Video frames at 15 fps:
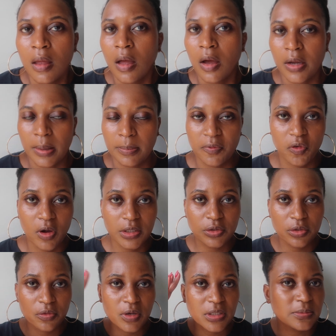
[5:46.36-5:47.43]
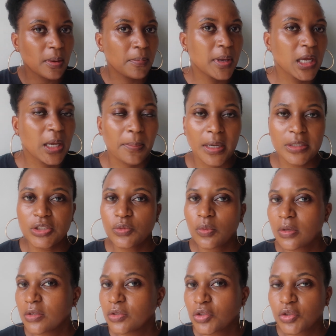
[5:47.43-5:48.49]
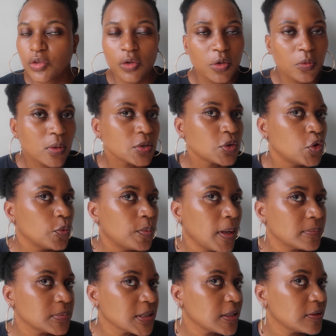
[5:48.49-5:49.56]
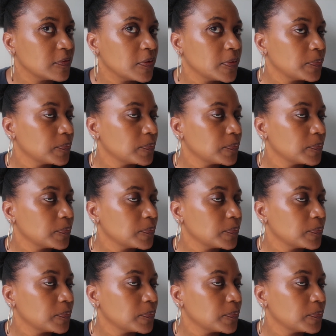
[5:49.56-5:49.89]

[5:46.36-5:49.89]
Okay, before I do the rest of my makeup, I just wanted to show you what 2 pumps give.